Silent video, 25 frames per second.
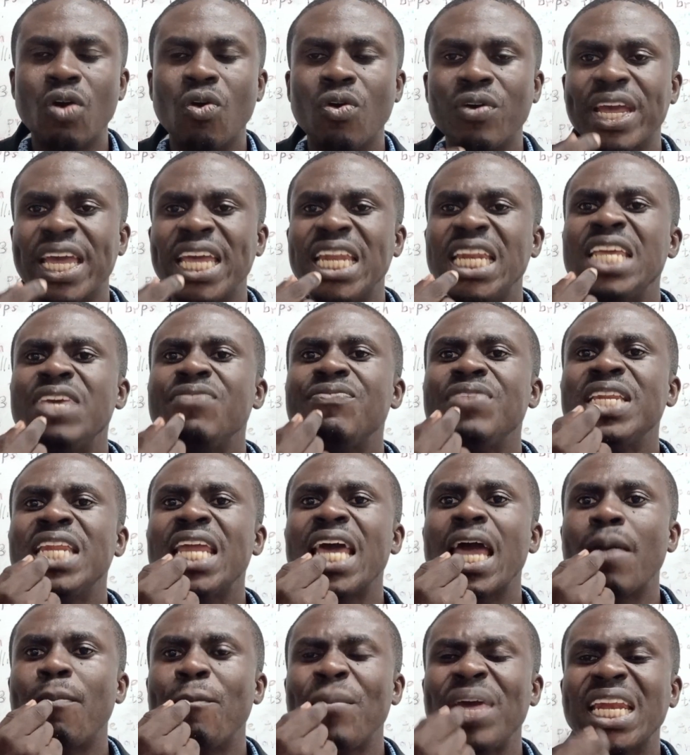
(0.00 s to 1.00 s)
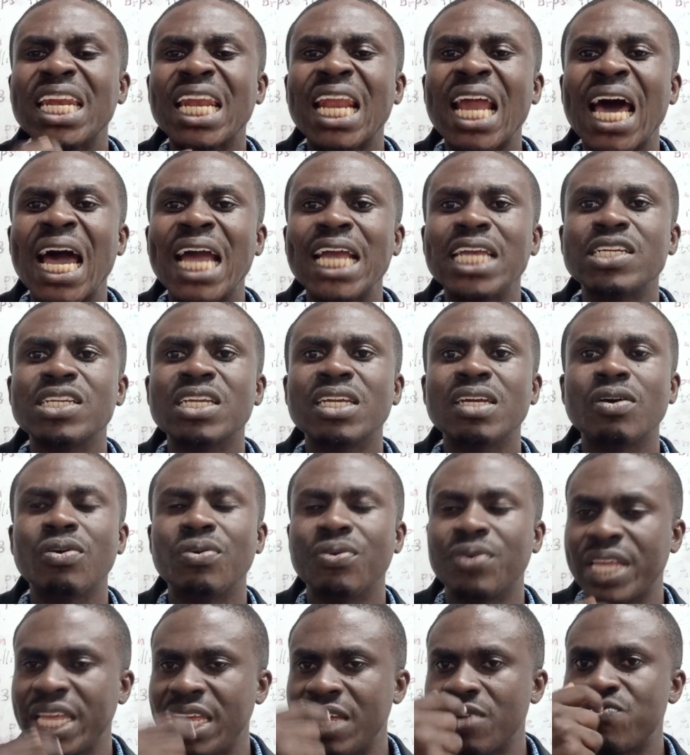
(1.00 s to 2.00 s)
leaving a midline,
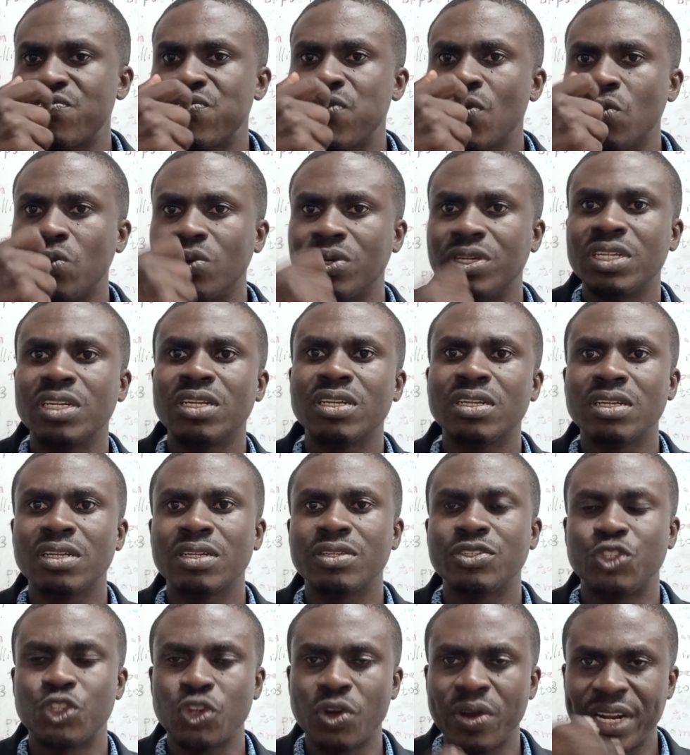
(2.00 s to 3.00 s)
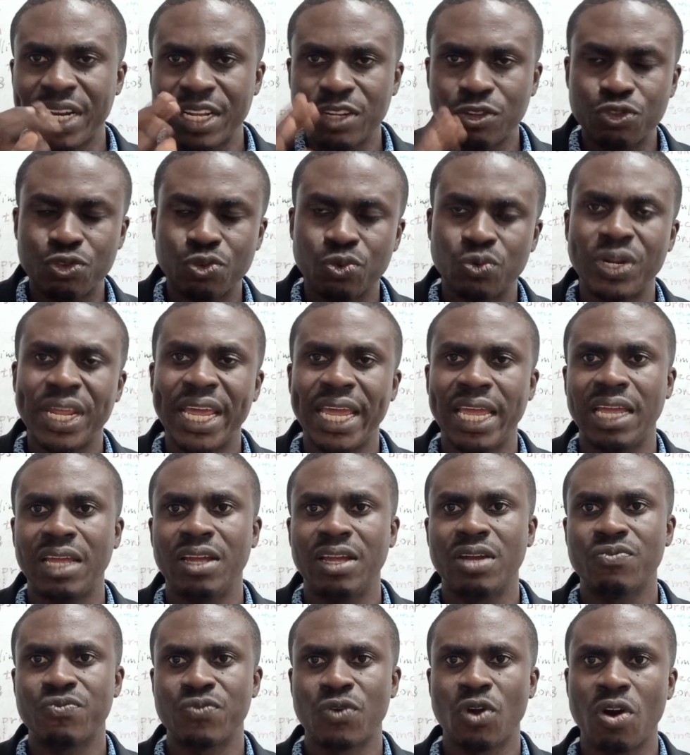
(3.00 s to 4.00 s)
fold, join it to
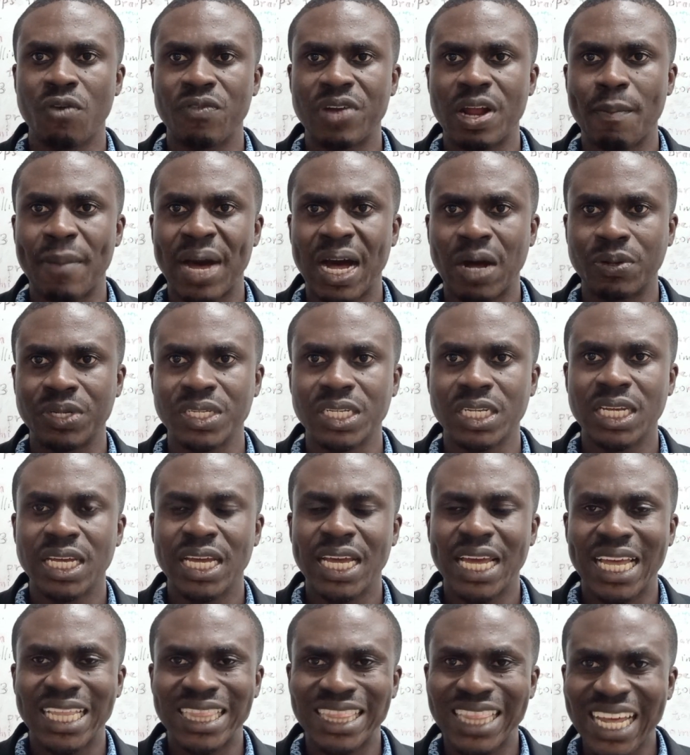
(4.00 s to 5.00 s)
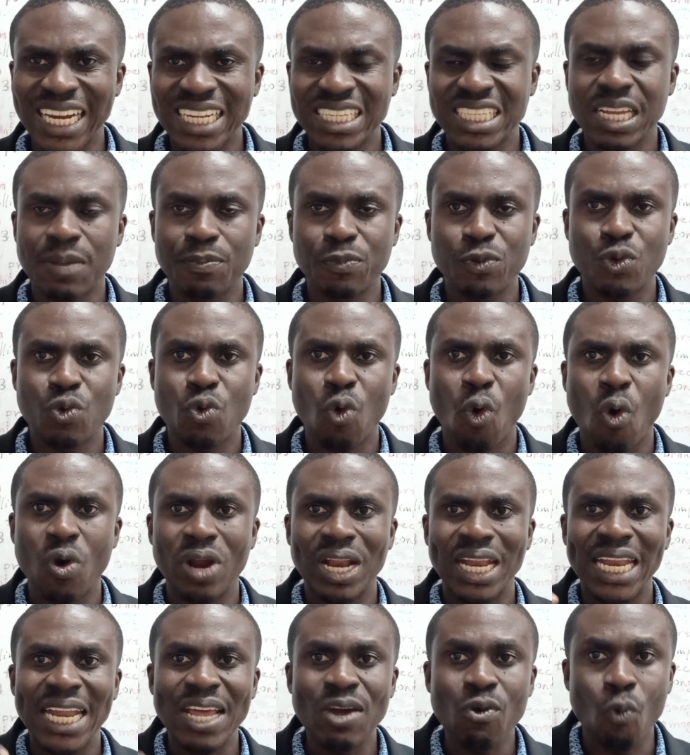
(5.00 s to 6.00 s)
the floor of the mouth. And that is something we
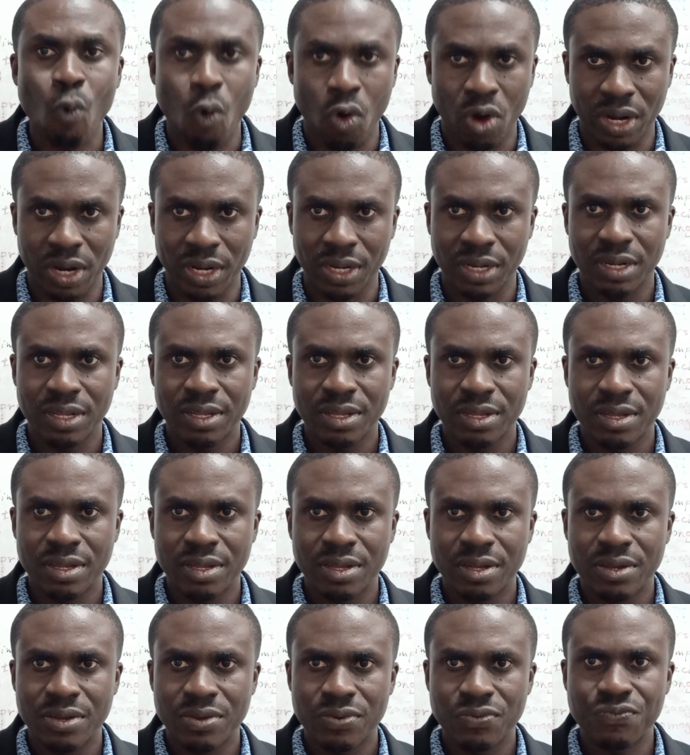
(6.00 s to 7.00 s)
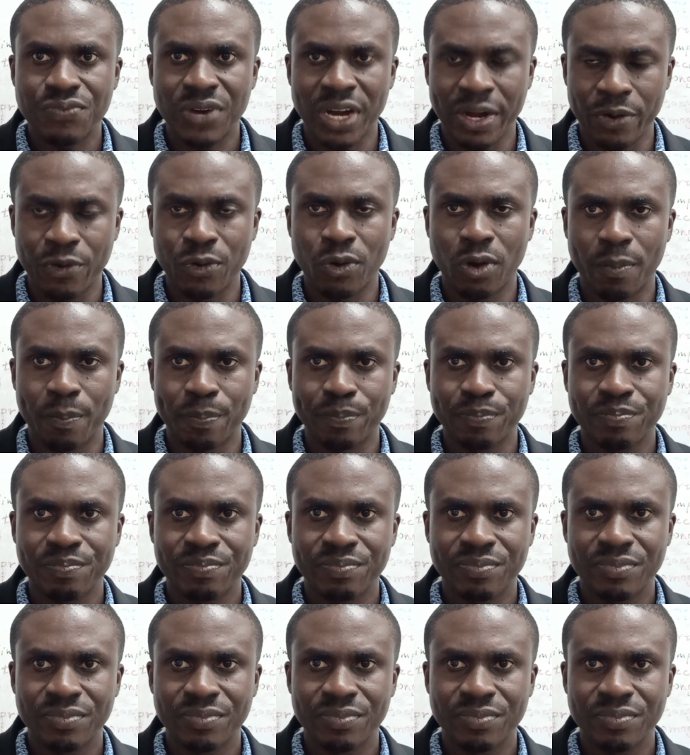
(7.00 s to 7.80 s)
call lingual frenulum.